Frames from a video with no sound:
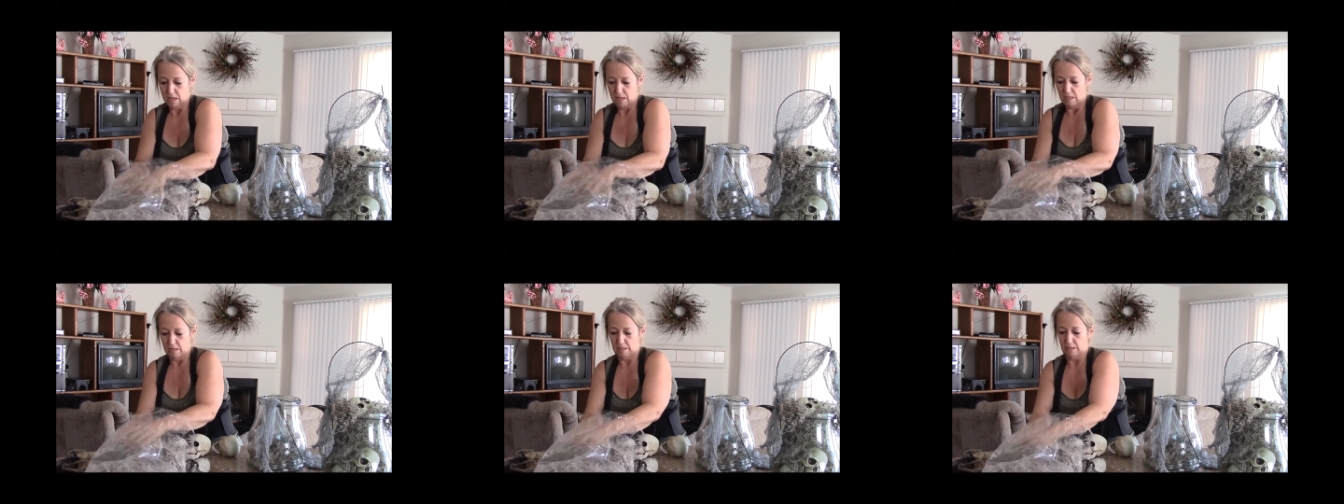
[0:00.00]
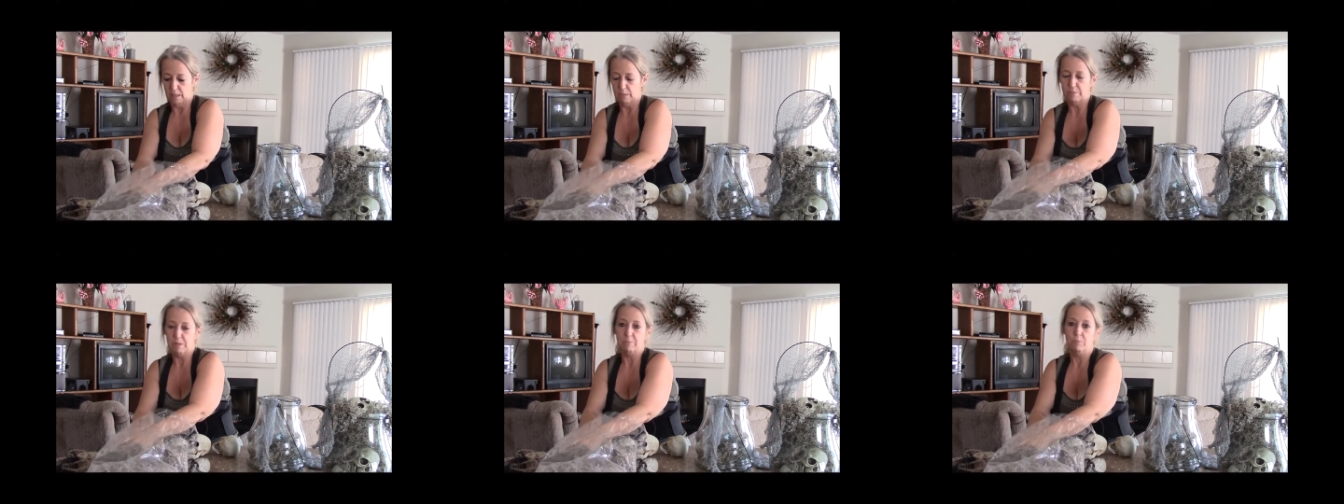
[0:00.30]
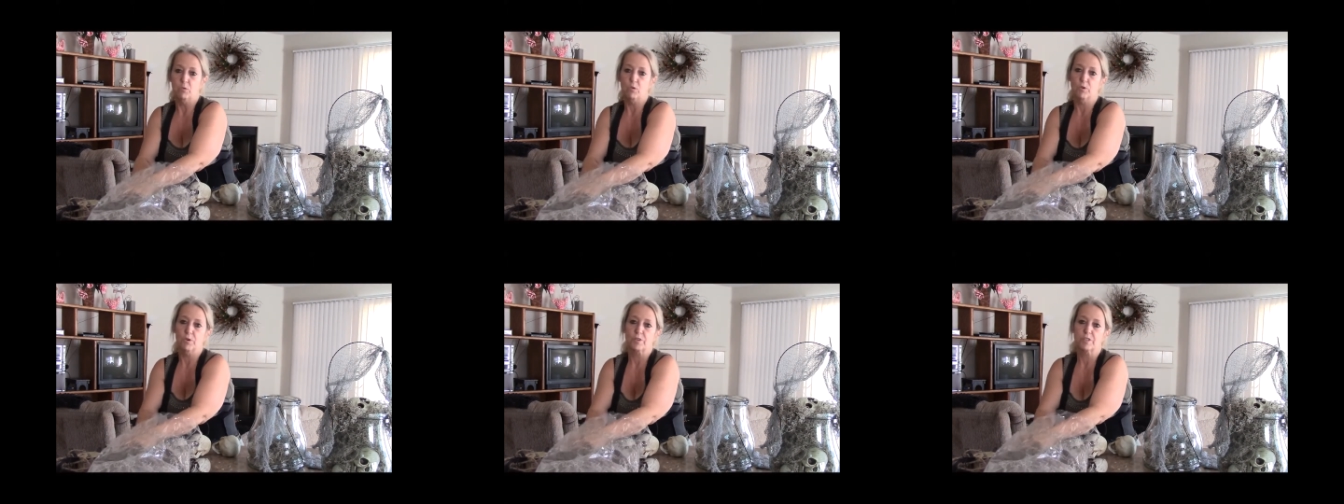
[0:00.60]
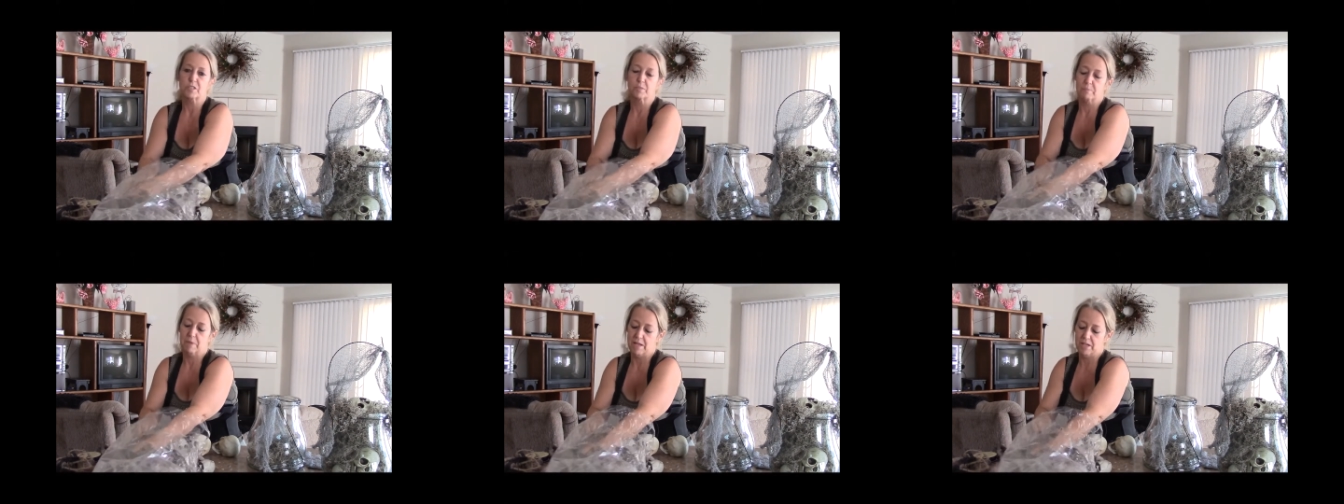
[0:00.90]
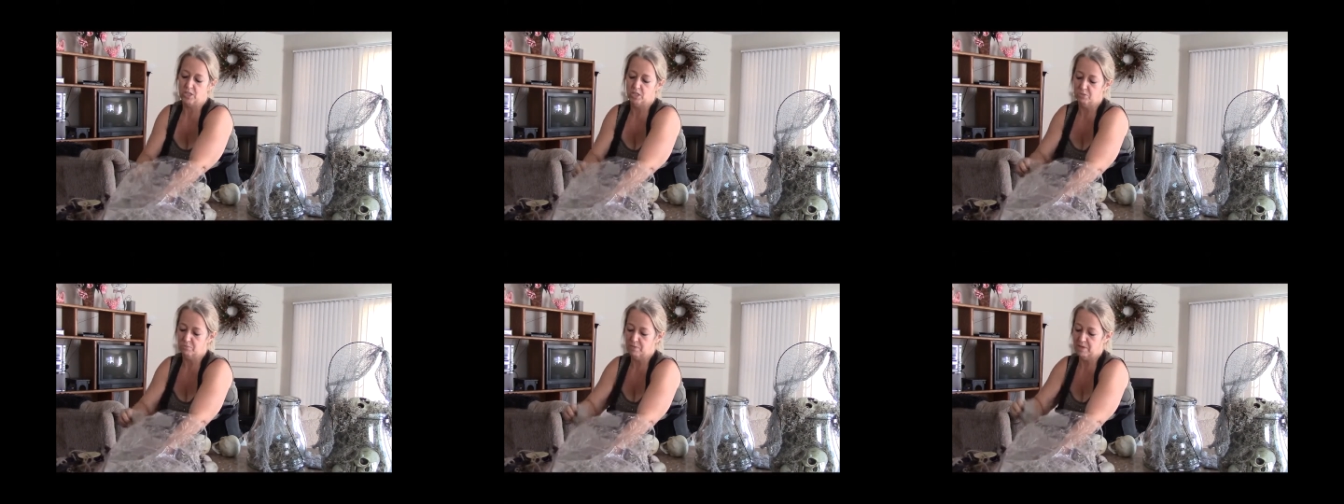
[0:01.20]
a little bit more
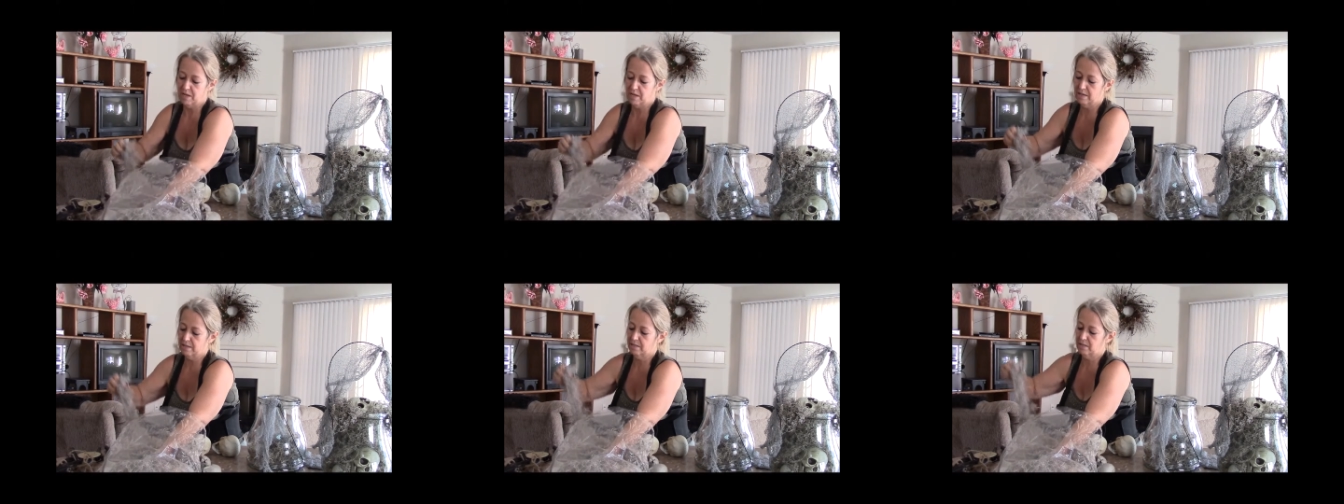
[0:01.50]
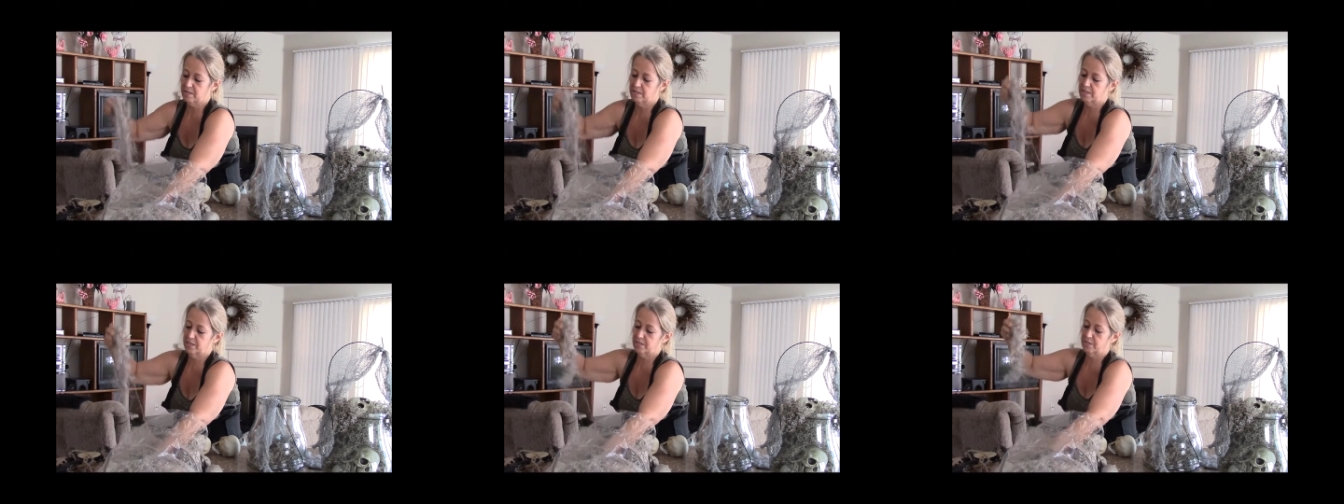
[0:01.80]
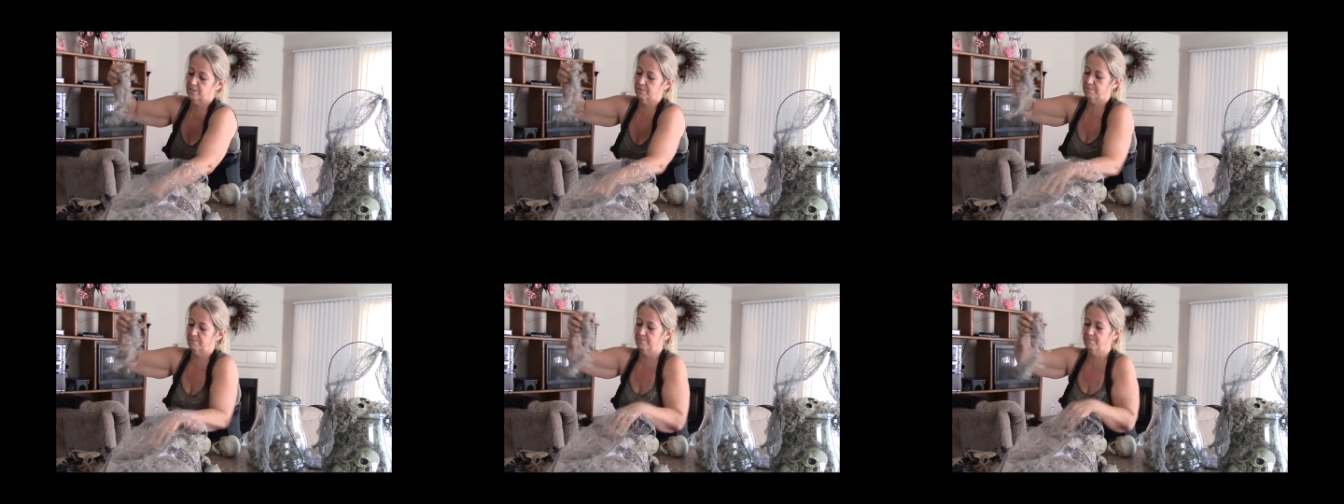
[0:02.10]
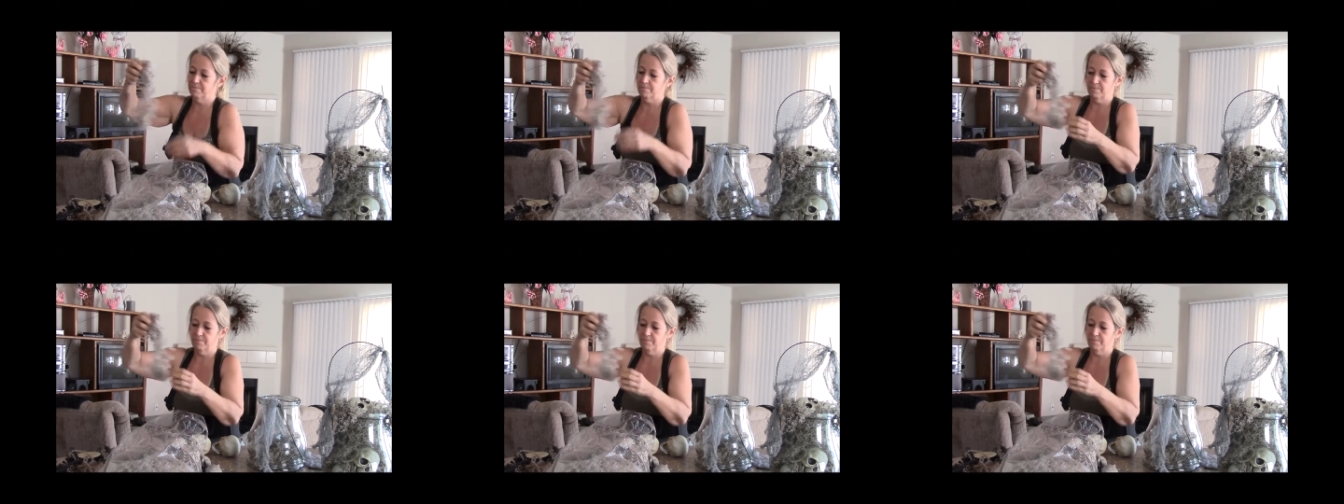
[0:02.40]
Spanish moss in here.